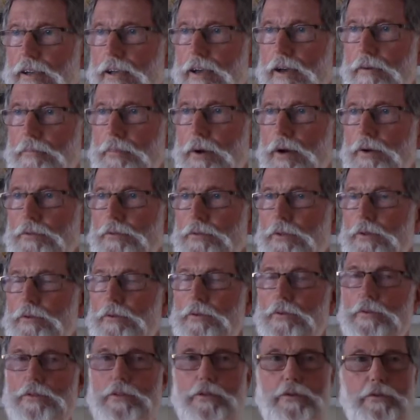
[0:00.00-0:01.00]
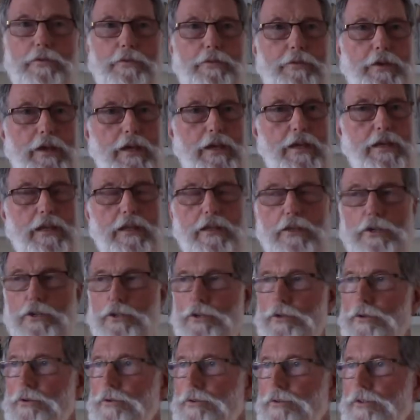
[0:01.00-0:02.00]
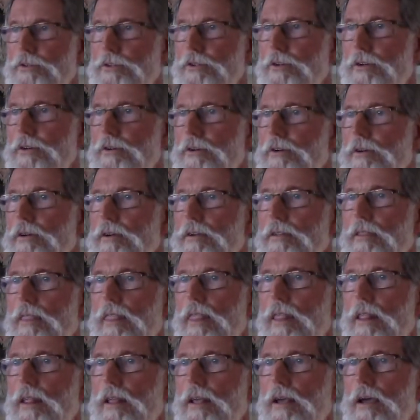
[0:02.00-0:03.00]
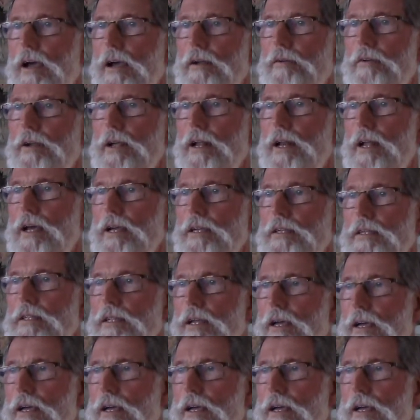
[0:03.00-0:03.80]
about the feet and the shoes, you know. I realized